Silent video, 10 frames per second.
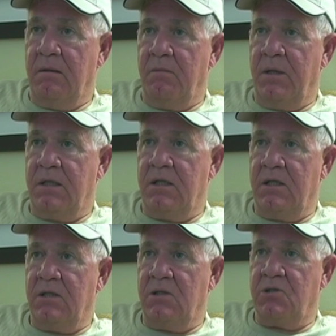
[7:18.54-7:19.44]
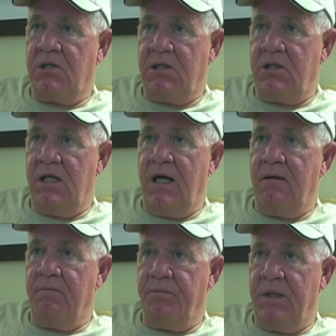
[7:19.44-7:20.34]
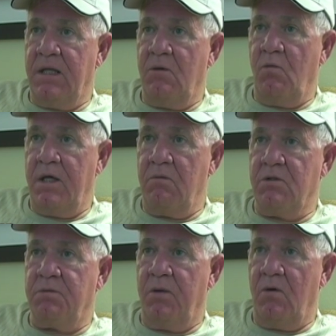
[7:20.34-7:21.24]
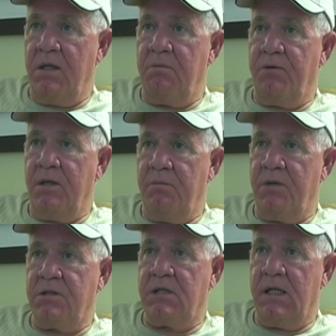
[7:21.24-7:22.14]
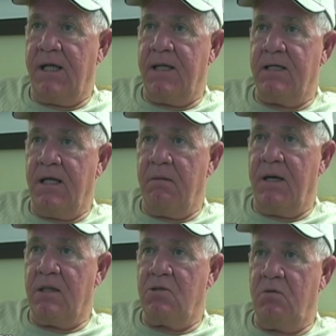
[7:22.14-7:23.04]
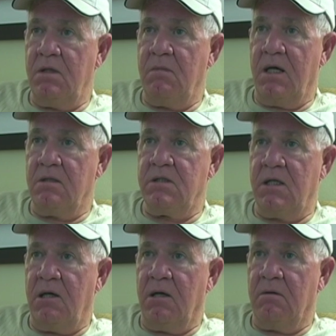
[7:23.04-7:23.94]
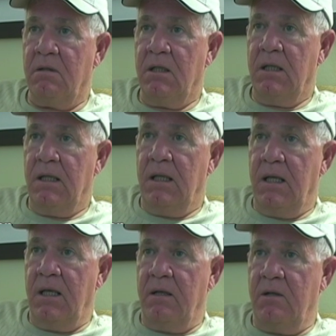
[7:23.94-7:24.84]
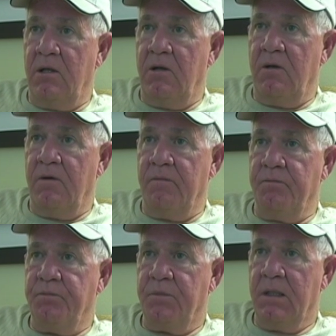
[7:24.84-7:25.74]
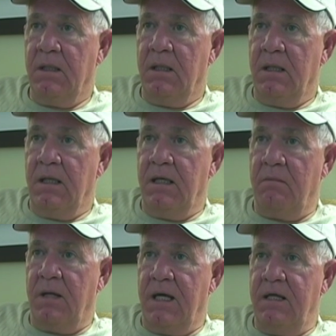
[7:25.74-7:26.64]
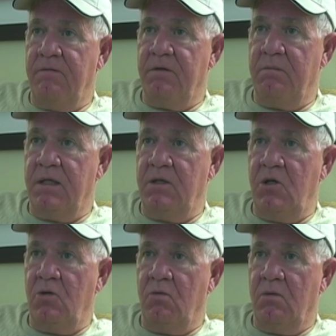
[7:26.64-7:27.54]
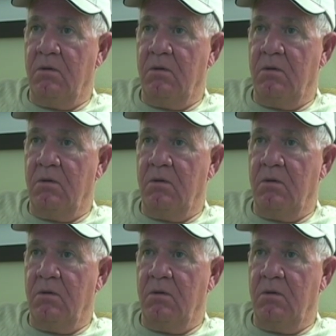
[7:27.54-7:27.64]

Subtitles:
But a 68, and the wind was blowing pretty briskly that day, about 20 miles an hour, and it might even have been you